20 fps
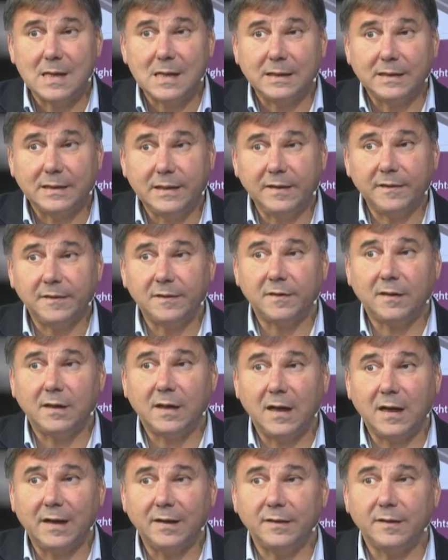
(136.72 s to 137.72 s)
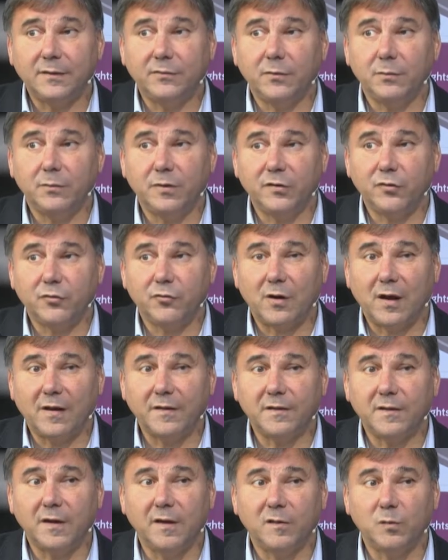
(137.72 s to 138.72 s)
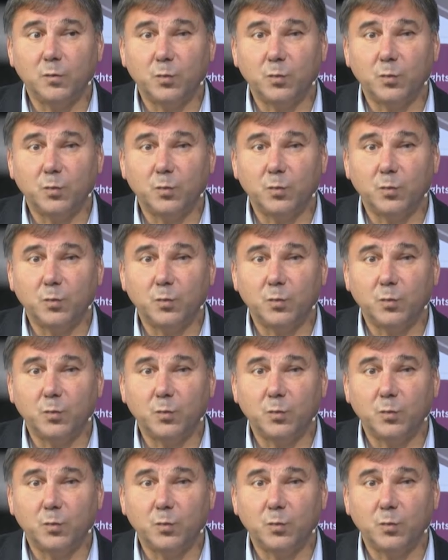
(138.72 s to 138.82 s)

This kind of a mistrust is